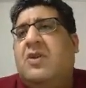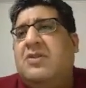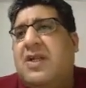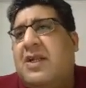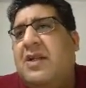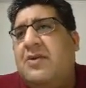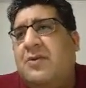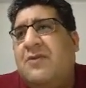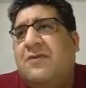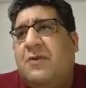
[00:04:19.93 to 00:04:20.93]
Is that clear to
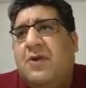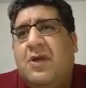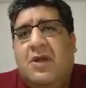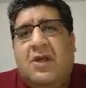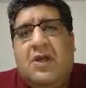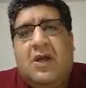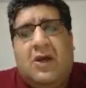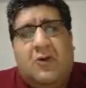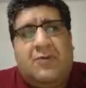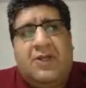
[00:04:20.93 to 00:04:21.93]
all of you? I
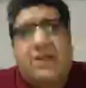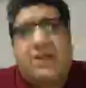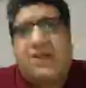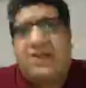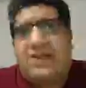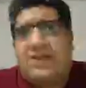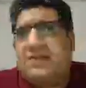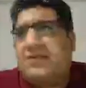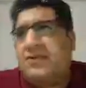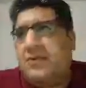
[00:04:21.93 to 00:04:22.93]
hope that makes
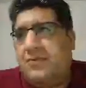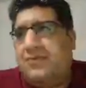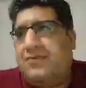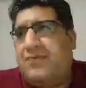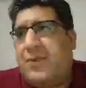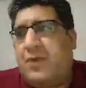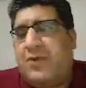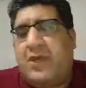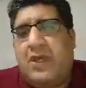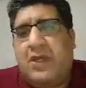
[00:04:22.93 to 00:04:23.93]
sense to you.
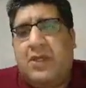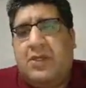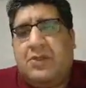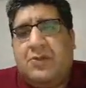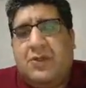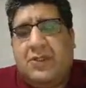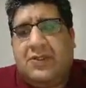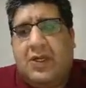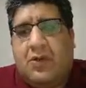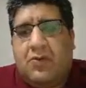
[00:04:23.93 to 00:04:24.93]
Okay, so these
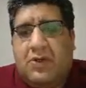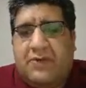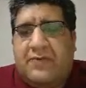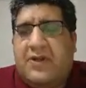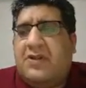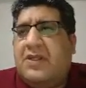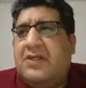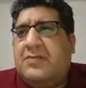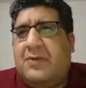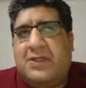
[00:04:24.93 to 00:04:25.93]
are two different
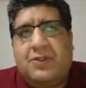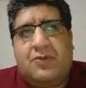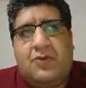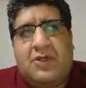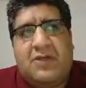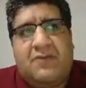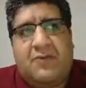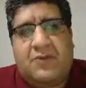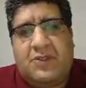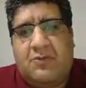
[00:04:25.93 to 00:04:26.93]
things. Please don't
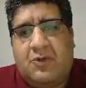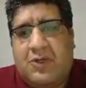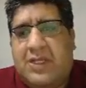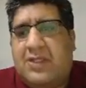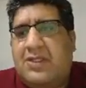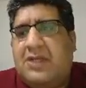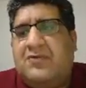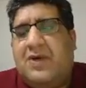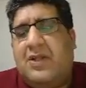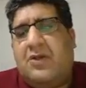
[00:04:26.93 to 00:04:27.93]
confuse them together. That's
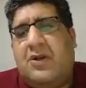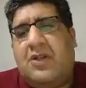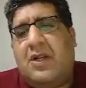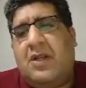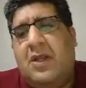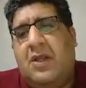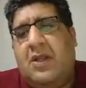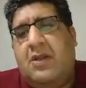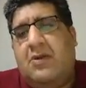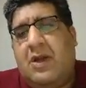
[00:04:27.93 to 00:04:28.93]
why I thought that
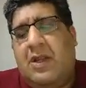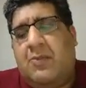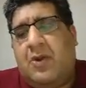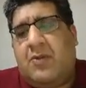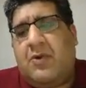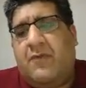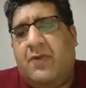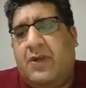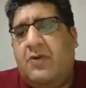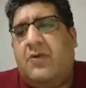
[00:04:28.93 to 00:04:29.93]
I'll put up a
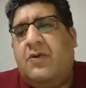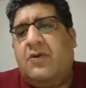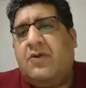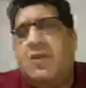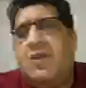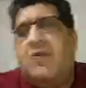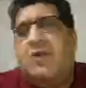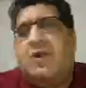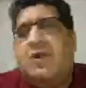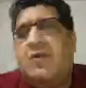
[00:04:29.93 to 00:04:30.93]
video so that
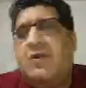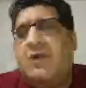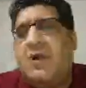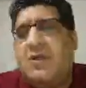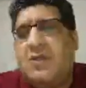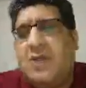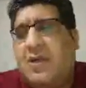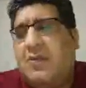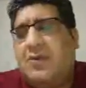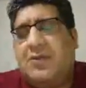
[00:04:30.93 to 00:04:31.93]
you are able to
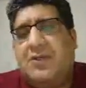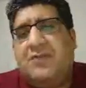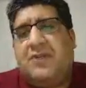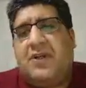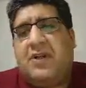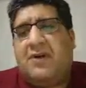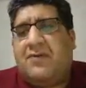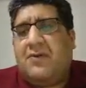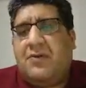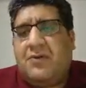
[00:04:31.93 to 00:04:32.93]
understand, because it is very tough
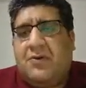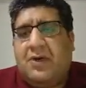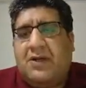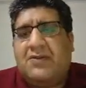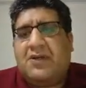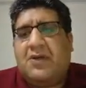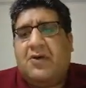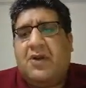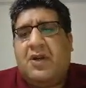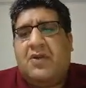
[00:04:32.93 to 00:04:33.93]
to answer it
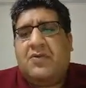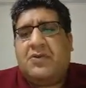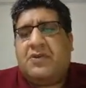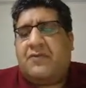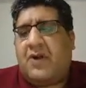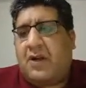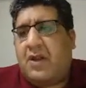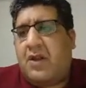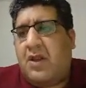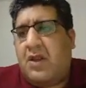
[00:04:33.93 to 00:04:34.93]
on an individual front.
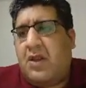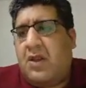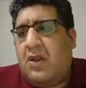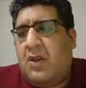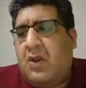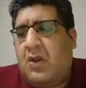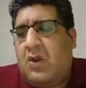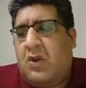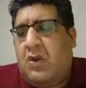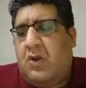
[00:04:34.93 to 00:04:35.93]

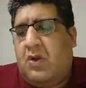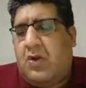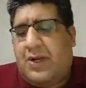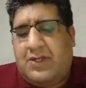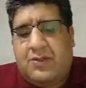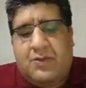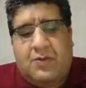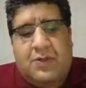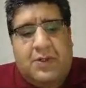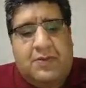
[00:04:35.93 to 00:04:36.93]
All right,
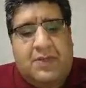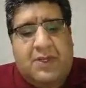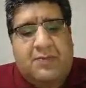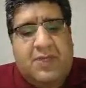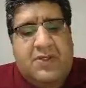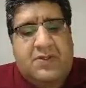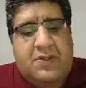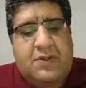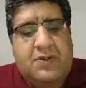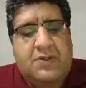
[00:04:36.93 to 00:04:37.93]
so that makes
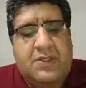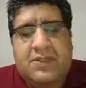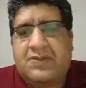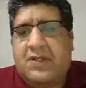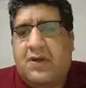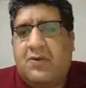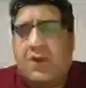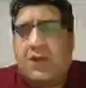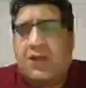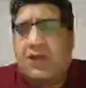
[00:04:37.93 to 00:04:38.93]
sense now,
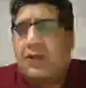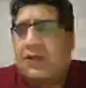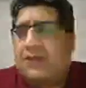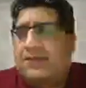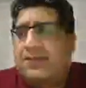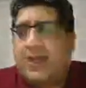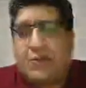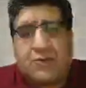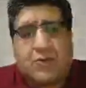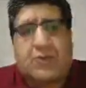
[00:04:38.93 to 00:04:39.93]
and thank
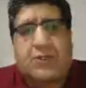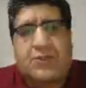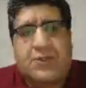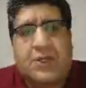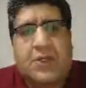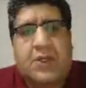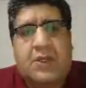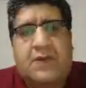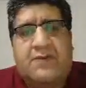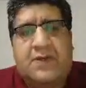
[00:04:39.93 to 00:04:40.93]
you so much.
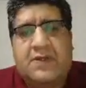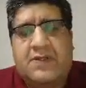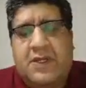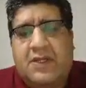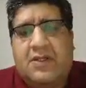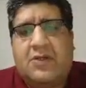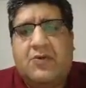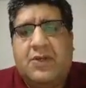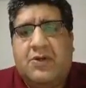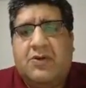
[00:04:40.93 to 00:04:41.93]
If there is any other
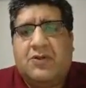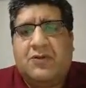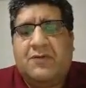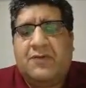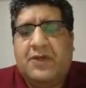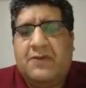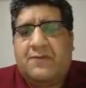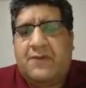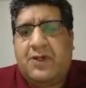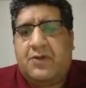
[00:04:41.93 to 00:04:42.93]
query also, feel
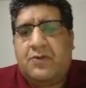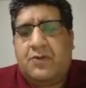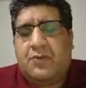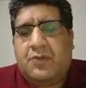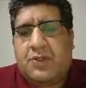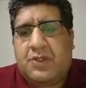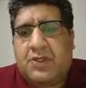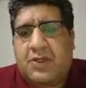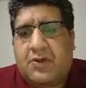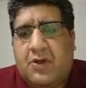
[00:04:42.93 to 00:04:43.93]
free to put it
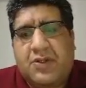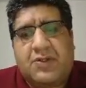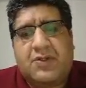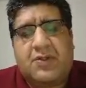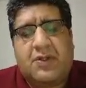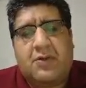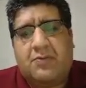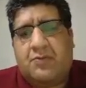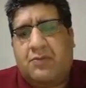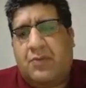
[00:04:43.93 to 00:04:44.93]
across,
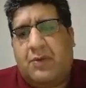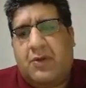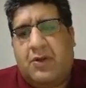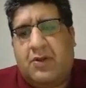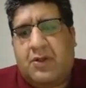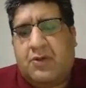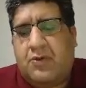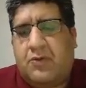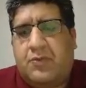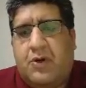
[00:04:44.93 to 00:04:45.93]
maybe on the
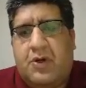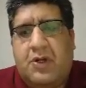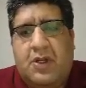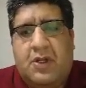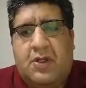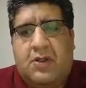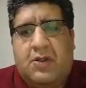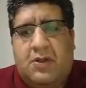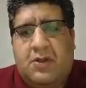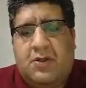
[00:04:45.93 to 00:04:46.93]
group or
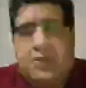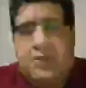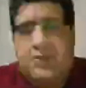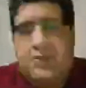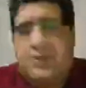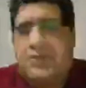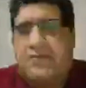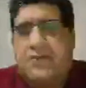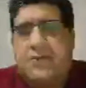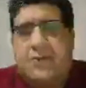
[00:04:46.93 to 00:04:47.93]
the
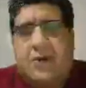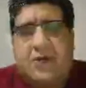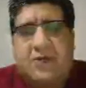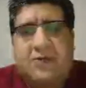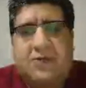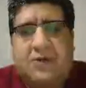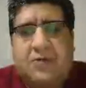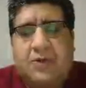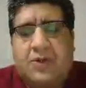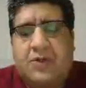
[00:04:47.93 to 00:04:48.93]
exclusive group, or even you could
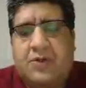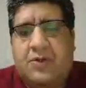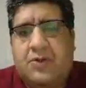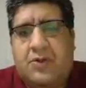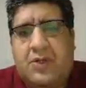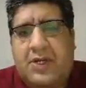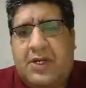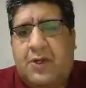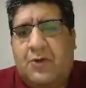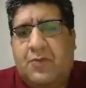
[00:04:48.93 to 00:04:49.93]
put it
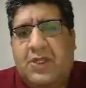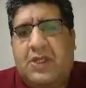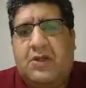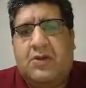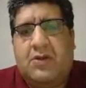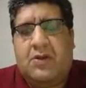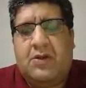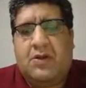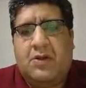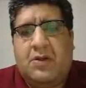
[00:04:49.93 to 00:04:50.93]
directly to me
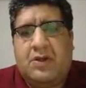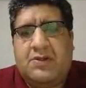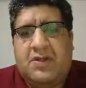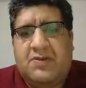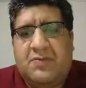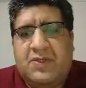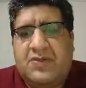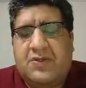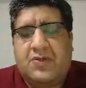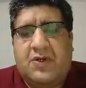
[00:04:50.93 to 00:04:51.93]
on as a
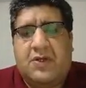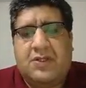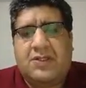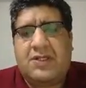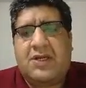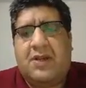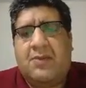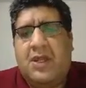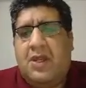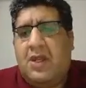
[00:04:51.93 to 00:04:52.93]
message on Instagram.
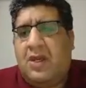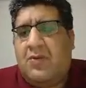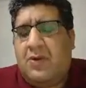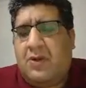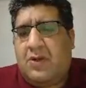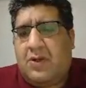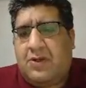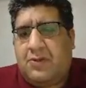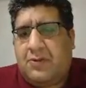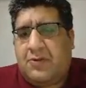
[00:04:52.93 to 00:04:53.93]
I
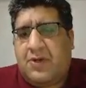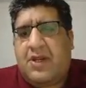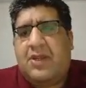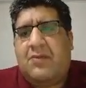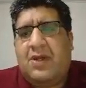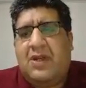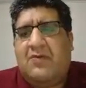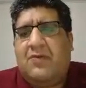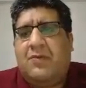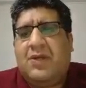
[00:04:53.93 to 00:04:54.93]
will try my
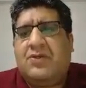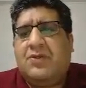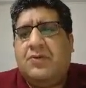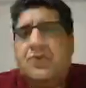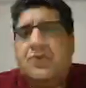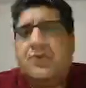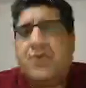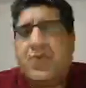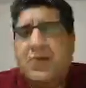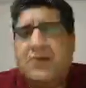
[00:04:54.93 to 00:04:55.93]
level best to
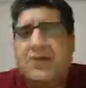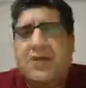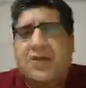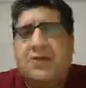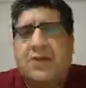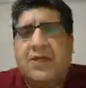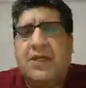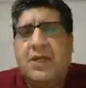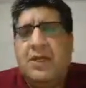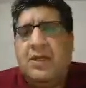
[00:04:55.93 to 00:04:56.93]
answer that query.